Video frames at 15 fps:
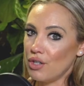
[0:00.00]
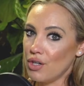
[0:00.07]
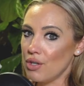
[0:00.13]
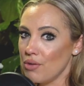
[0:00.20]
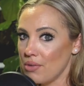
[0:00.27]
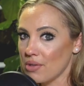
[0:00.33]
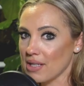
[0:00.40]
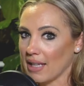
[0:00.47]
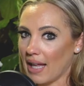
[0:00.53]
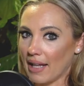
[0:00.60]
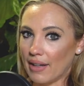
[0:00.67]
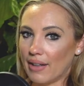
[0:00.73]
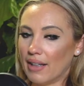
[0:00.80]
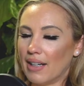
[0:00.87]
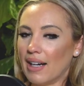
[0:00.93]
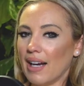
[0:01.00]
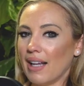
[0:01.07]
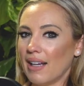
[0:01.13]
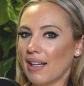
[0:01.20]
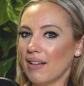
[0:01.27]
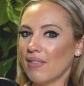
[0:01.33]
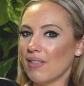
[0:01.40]
newsletter
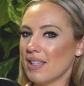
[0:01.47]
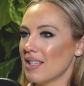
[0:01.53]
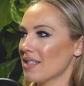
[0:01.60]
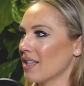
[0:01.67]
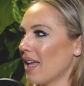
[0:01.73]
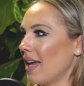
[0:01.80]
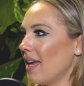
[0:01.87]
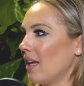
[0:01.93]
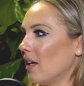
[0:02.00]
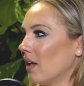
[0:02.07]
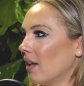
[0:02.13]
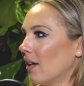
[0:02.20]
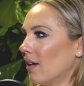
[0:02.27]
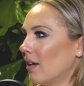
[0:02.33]
and it was like,